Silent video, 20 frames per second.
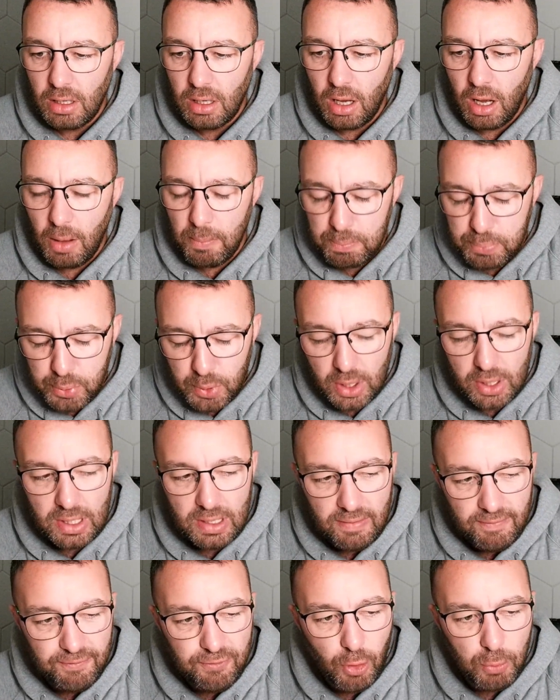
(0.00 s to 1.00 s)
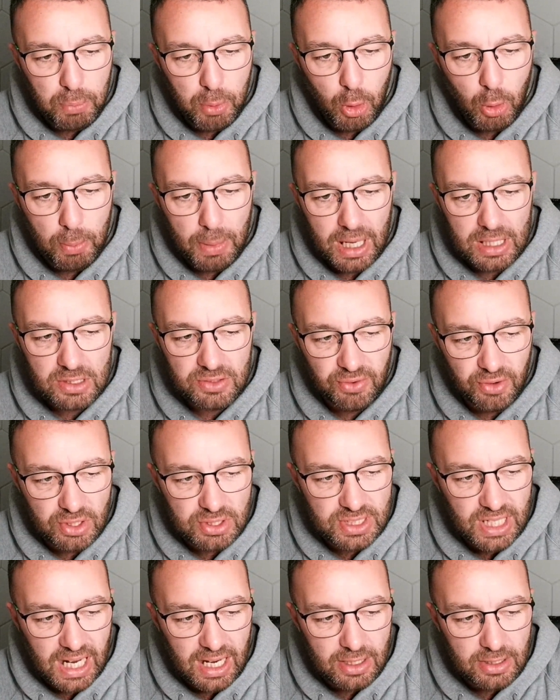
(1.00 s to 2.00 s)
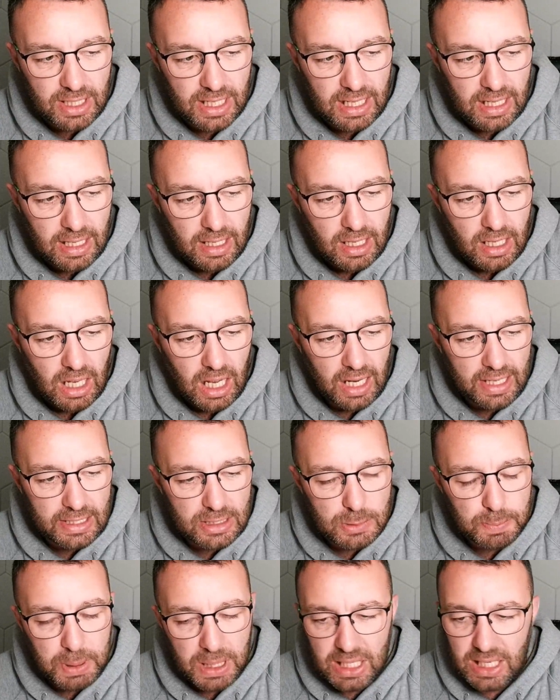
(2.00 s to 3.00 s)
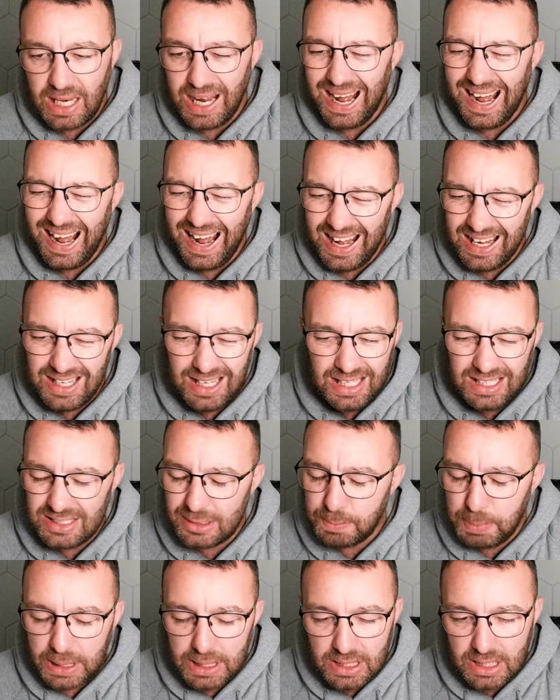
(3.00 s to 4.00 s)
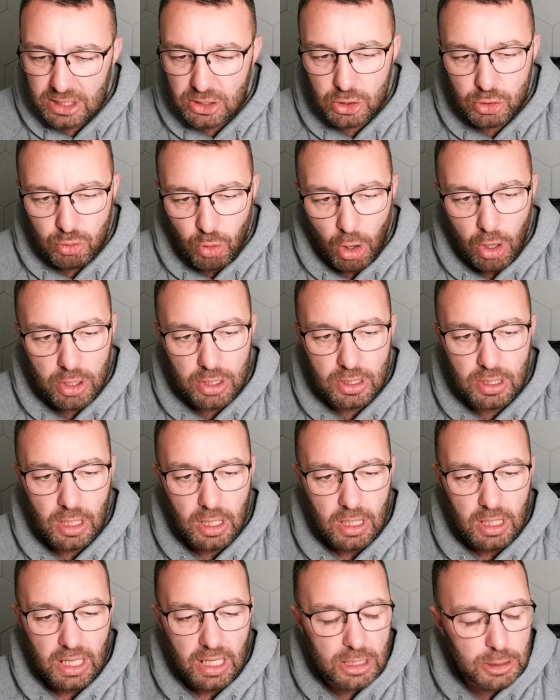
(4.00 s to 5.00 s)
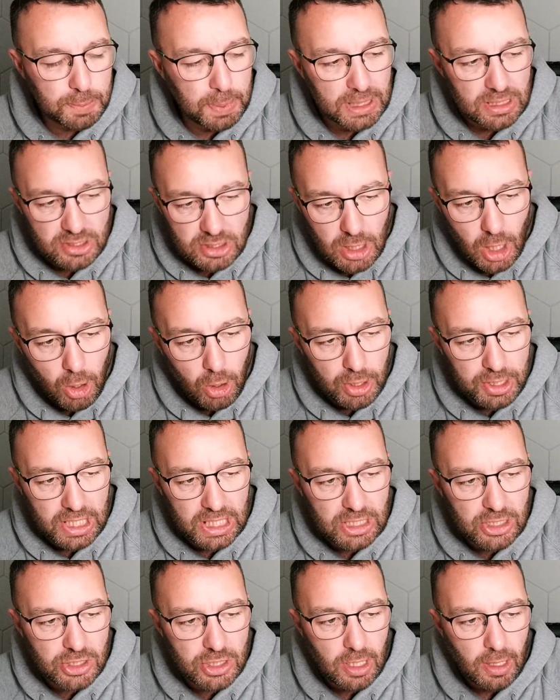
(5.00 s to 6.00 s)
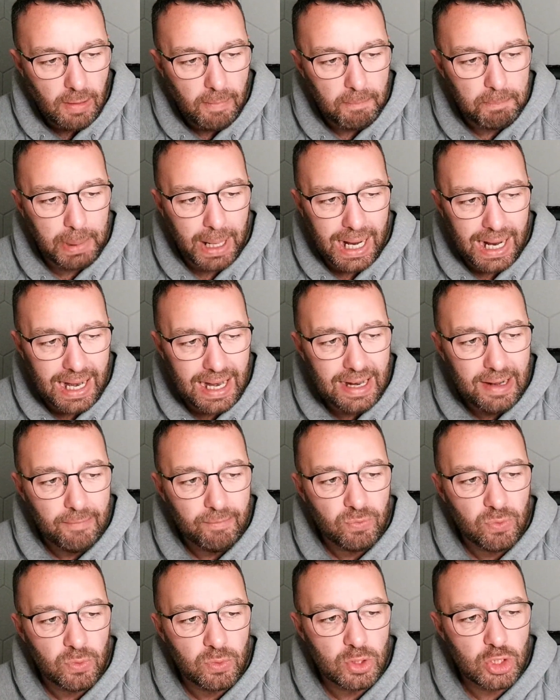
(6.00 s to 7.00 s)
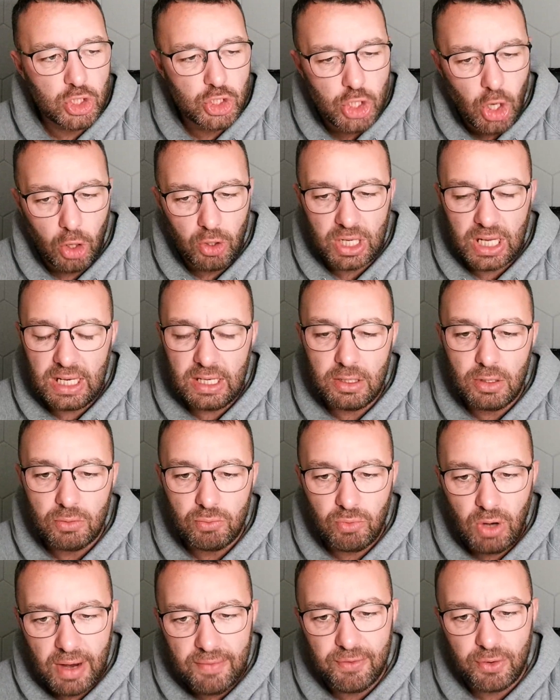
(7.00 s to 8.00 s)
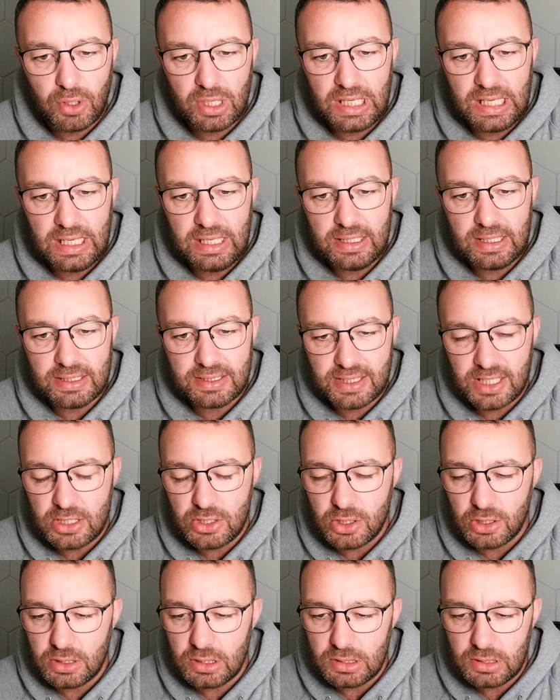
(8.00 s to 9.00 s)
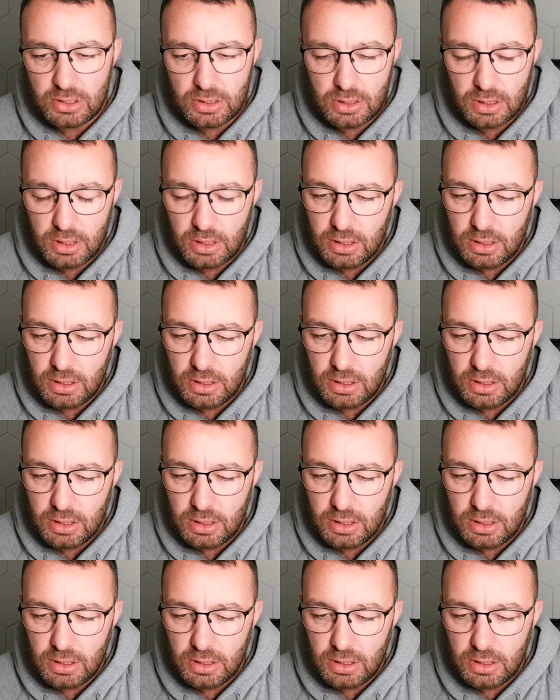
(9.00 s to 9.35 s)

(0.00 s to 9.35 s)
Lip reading: a brilliant football match for a Saturday, and it's been destroyed. It's been tarnished by shocking refereeing decisions.